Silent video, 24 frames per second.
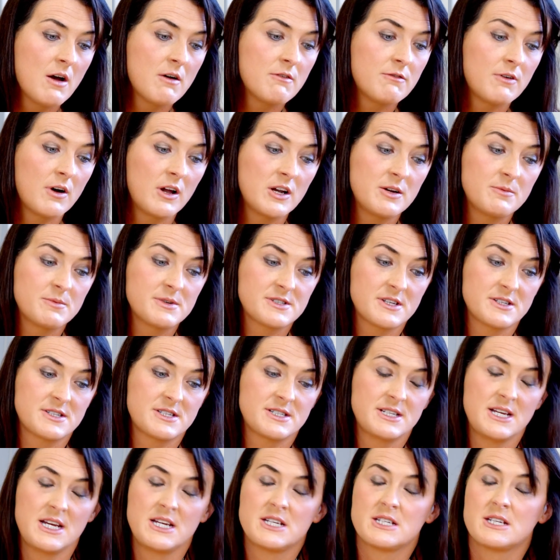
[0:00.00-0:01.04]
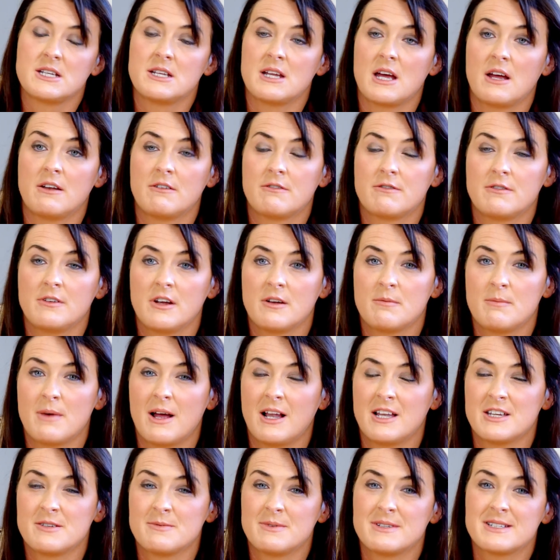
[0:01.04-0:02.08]
Volume resuscitation and fluid
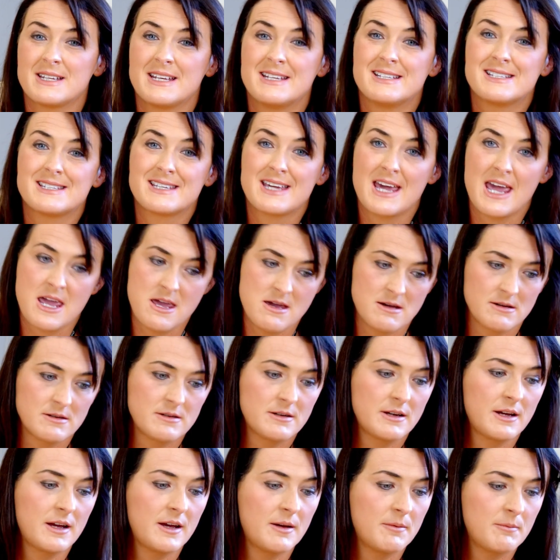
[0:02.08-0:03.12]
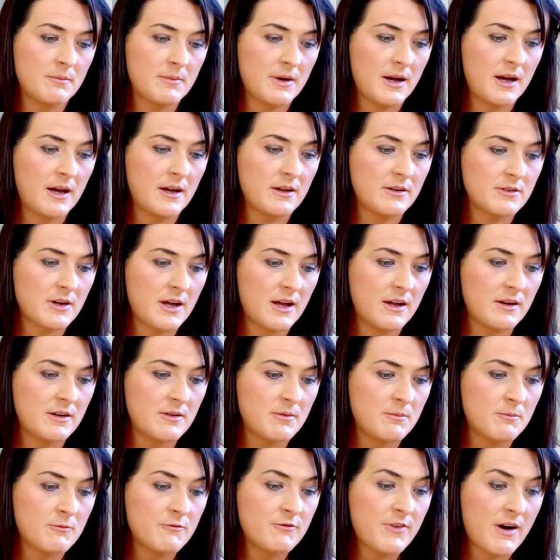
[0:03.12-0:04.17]
management is key. And a
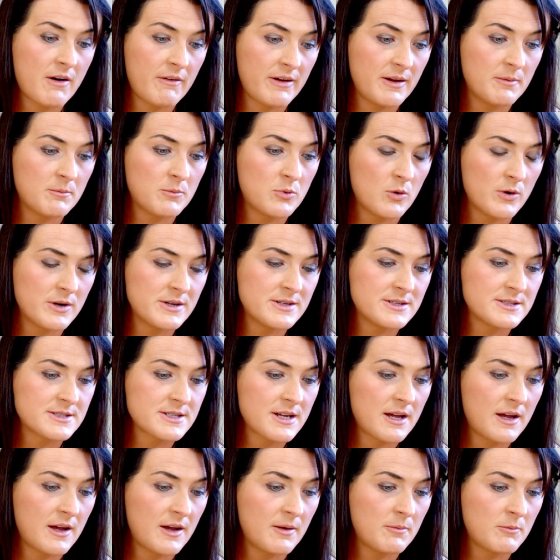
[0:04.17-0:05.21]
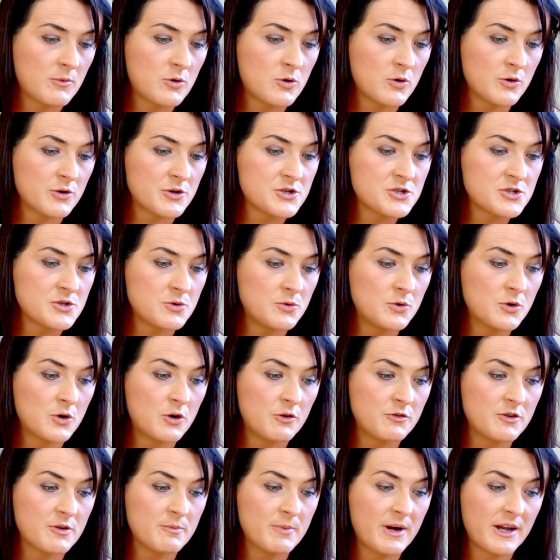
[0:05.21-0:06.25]
very important cornerstone
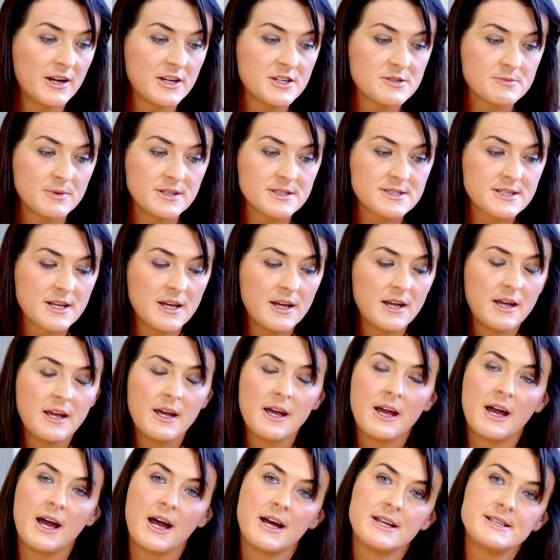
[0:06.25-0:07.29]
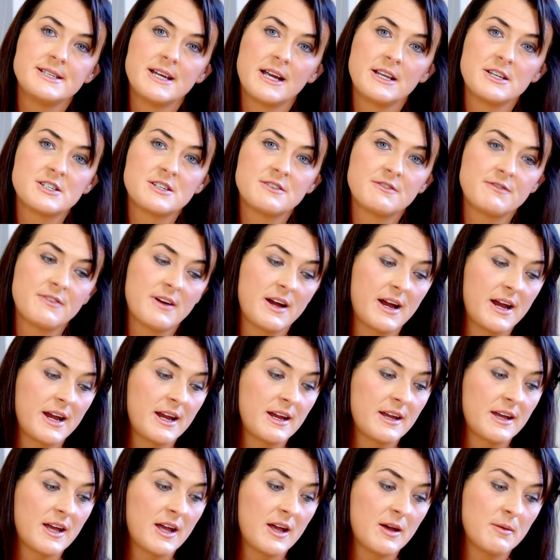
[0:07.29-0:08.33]
of your management.
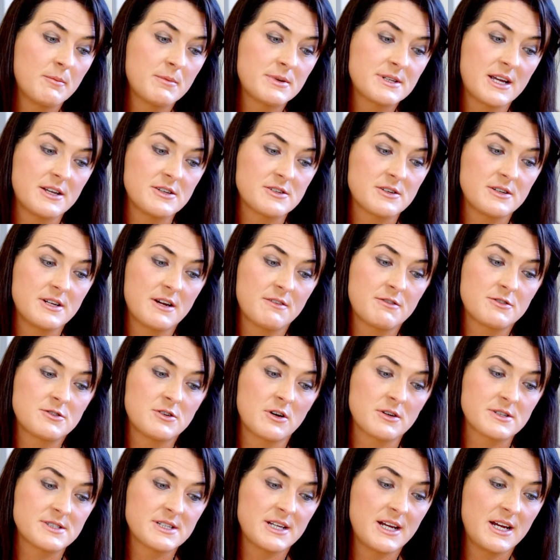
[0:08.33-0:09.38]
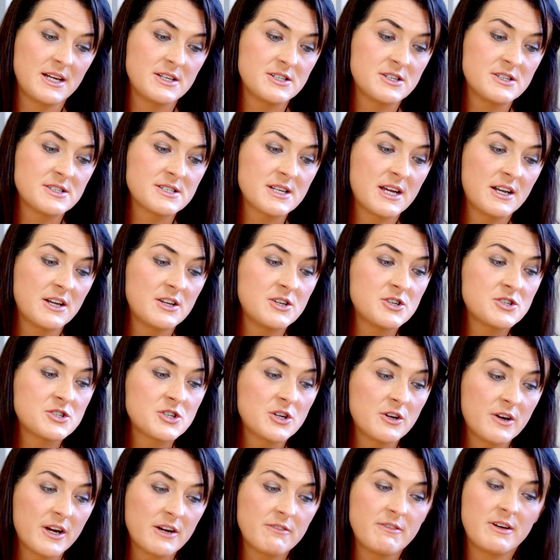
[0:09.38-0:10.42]
Identifying potential nephrotoxic agents and
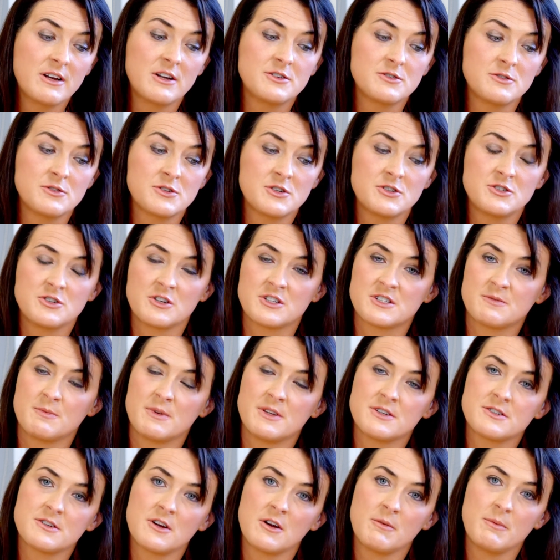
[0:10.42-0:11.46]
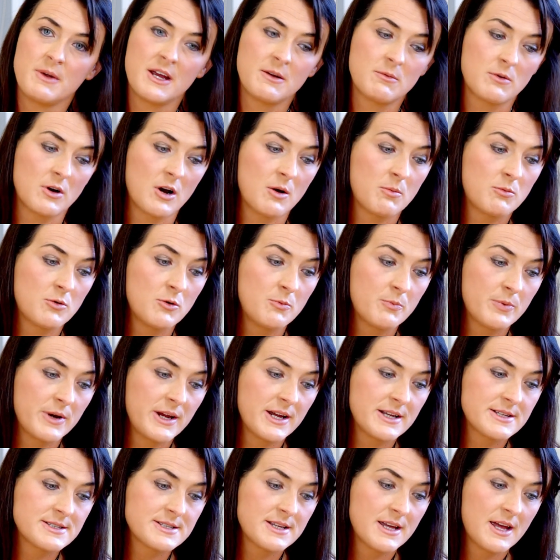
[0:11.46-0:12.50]
ensuring renal dose adjustments are made where
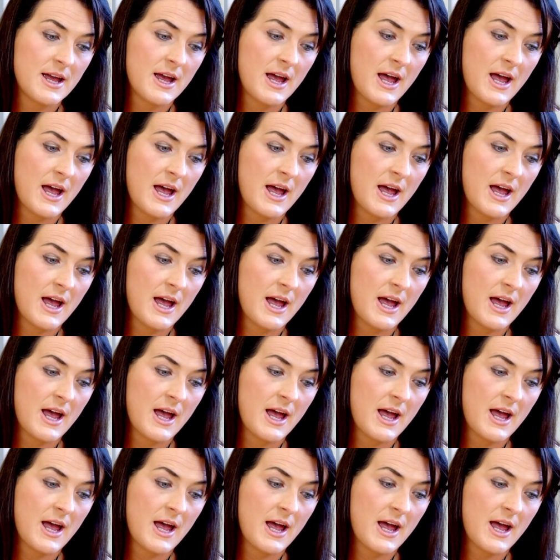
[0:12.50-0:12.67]
appropriate.